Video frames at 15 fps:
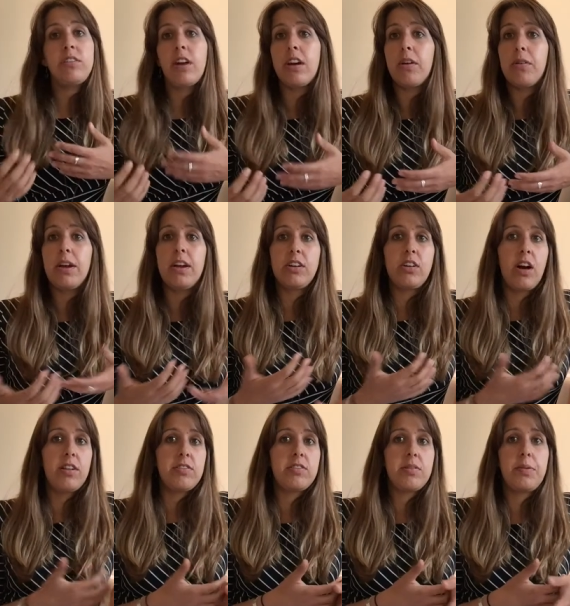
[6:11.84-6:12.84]
diarrhea and
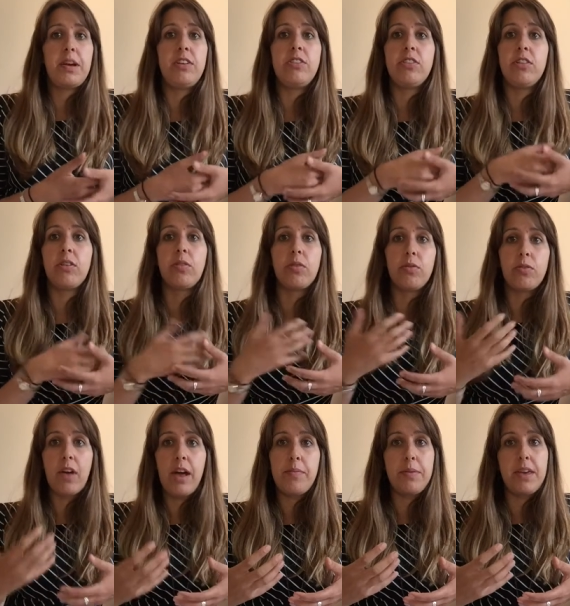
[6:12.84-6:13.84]
constipation, or
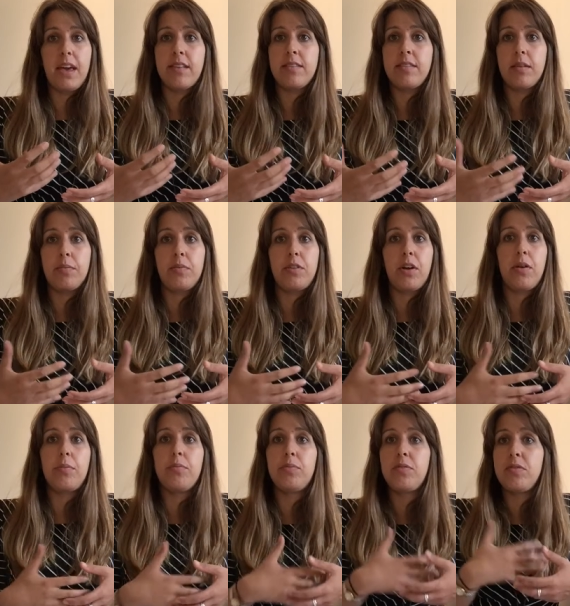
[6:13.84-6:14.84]
those I B S
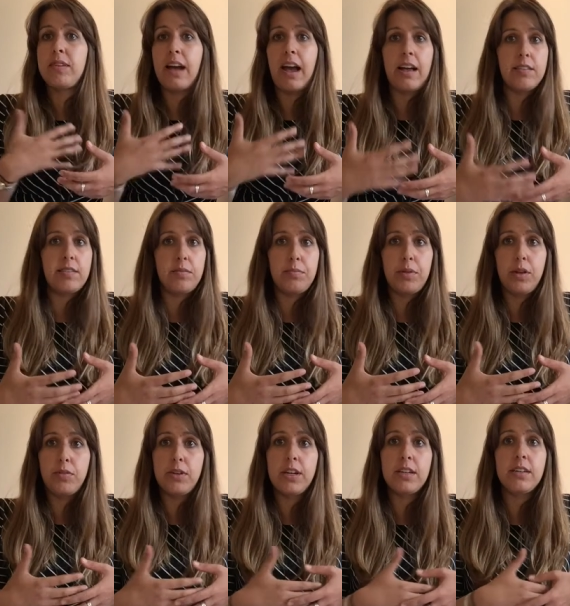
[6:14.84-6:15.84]
symptoms, gas and
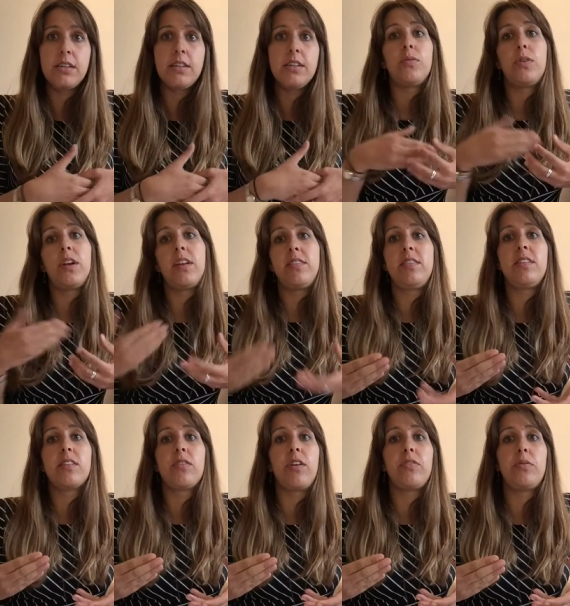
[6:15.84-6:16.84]
bloating. When I sit
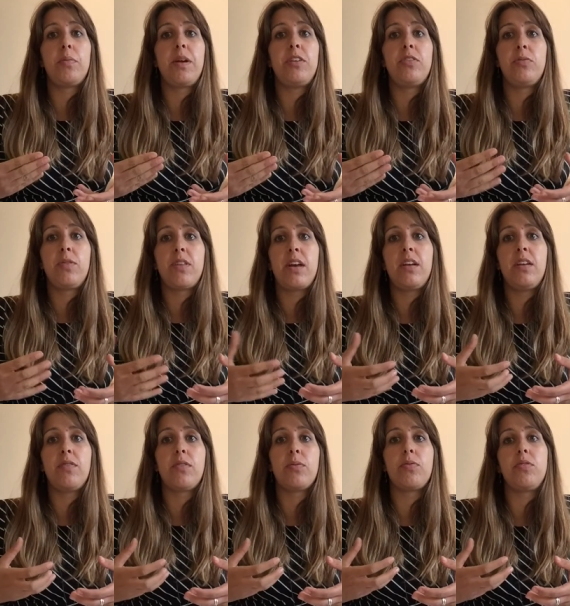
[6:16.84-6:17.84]
across from a patient with any
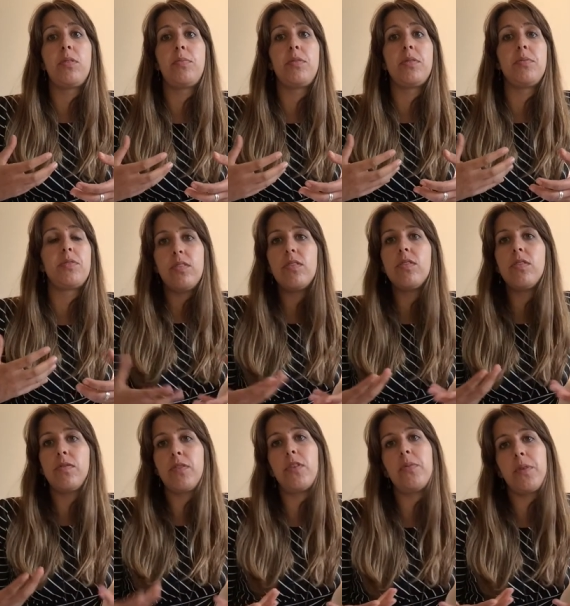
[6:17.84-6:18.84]
of those symptoms, the
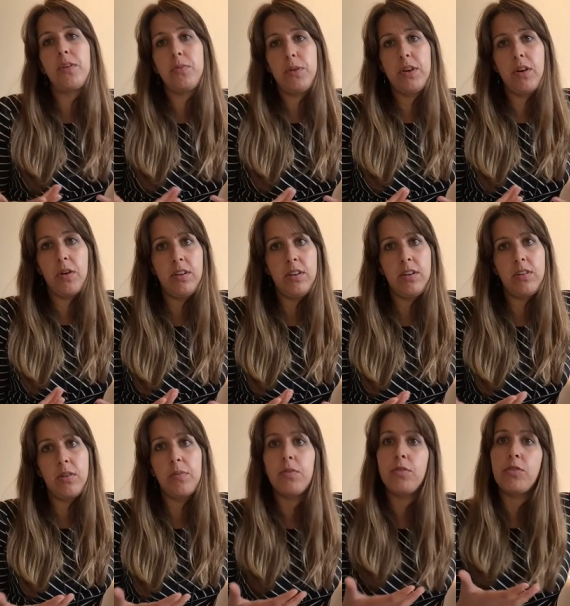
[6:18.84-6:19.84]
first place we go in
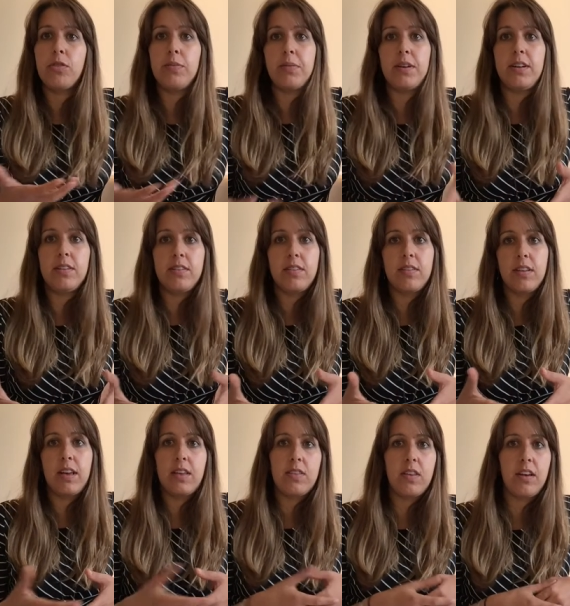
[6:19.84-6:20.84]
terms of treatment is to
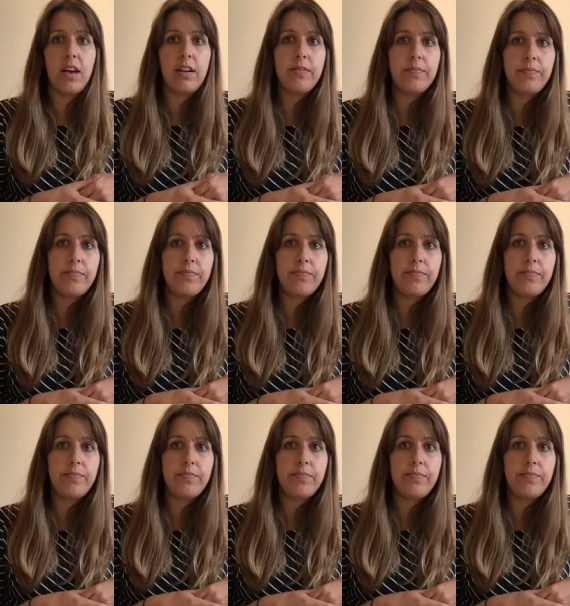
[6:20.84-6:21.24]
look at the gut.